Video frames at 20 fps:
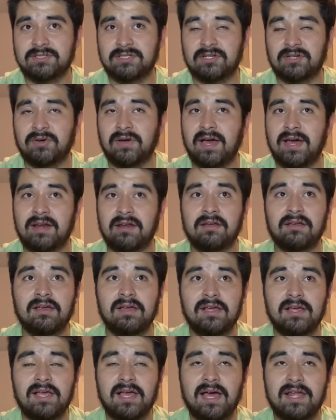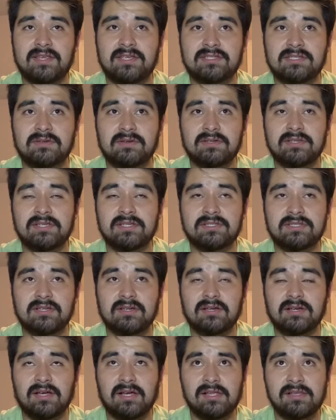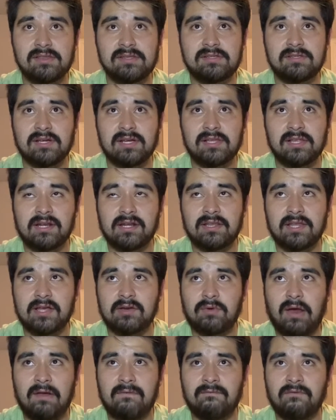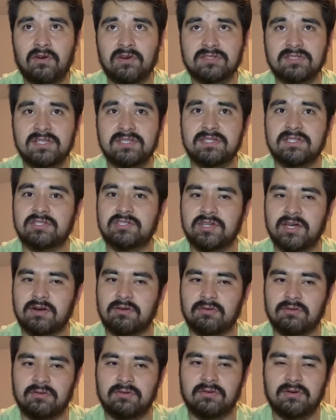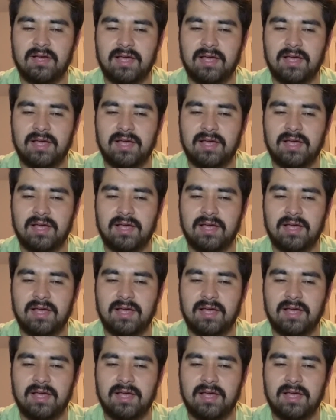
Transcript: You know, had just a lot of like great verses in general,